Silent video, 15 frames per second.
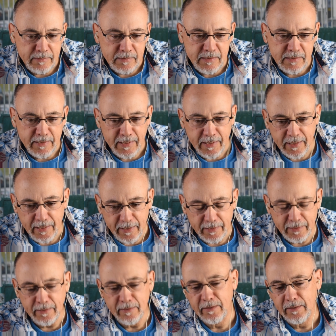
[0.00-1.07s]

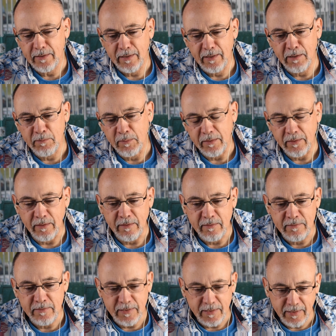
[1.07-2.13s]
instead, I've been
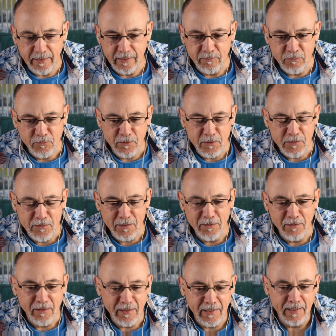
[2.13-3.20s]
digging
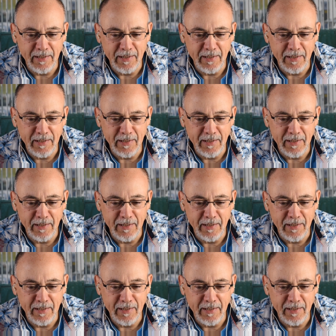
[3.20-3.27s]
further,